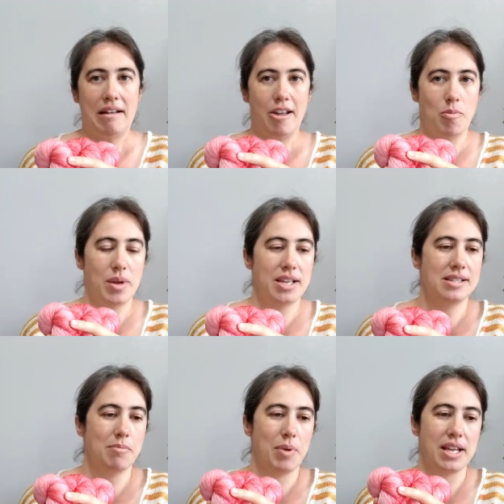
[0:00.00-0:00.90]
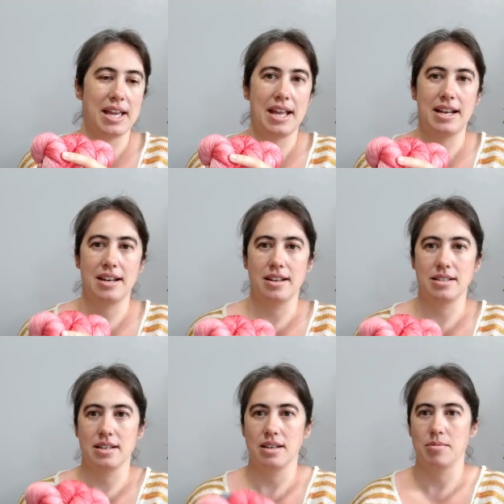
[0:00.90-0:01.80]
I hope it is, by Caitlin
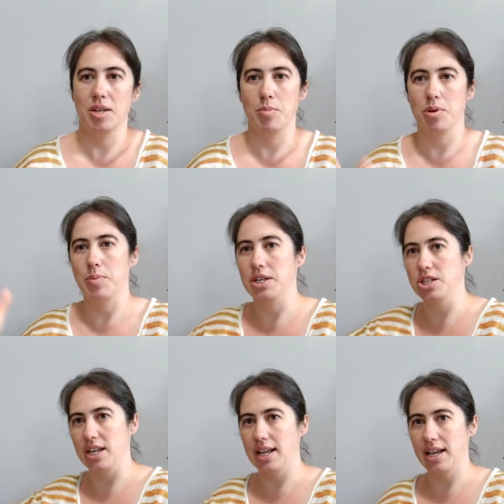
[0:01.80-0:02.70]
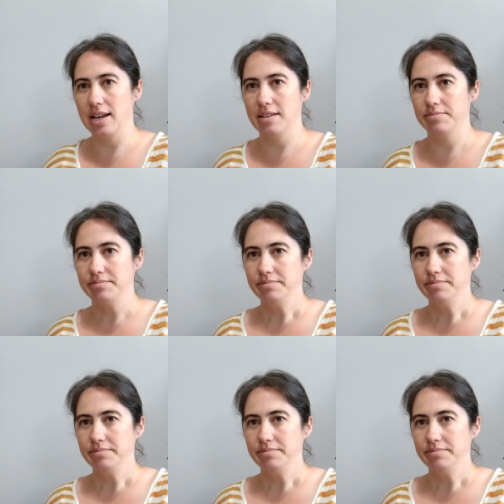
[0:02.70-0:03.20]
Hunter, and I'm going to put a picture here